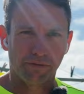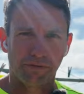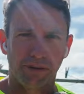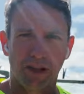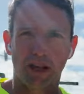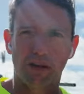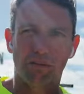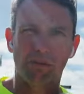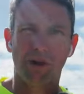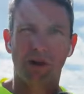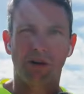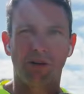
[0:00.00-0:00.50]

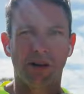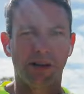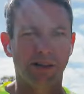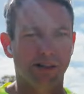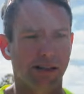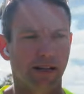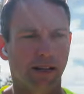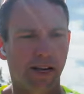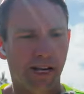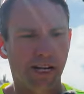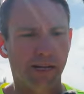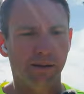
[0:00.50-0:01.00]
flail mower
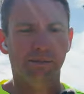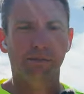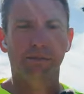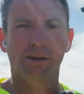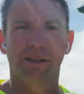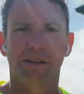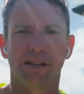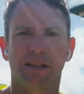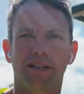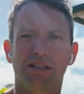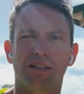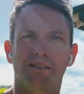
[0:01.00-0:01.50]
has a name,
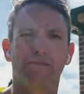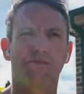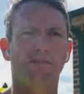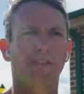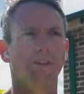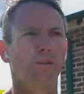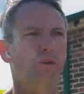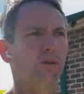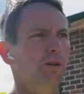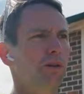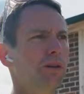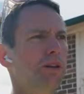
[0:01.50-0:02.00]
it is
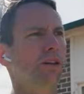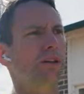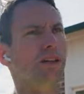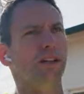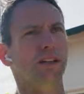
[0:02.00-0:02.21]
Phil.